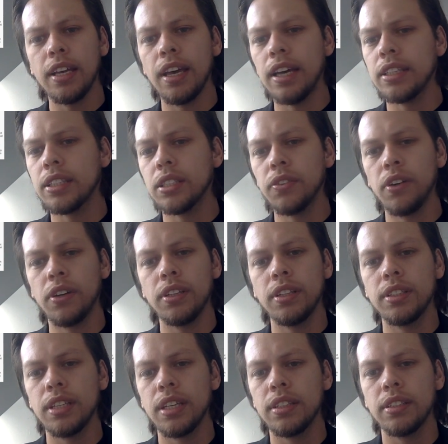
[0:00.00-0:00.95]

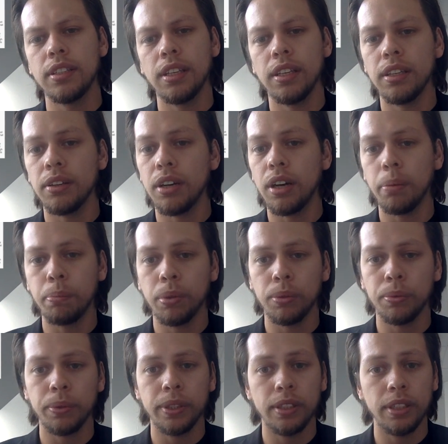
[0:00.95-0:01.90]
Extroverted sensing
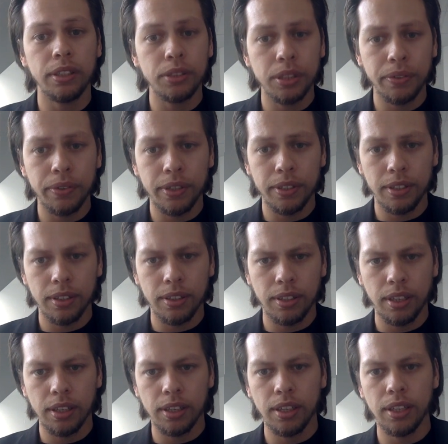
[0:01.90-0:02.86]
coupled with introverted
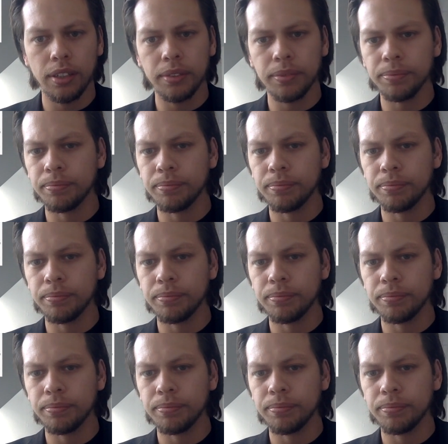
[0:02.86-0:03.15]
thinking.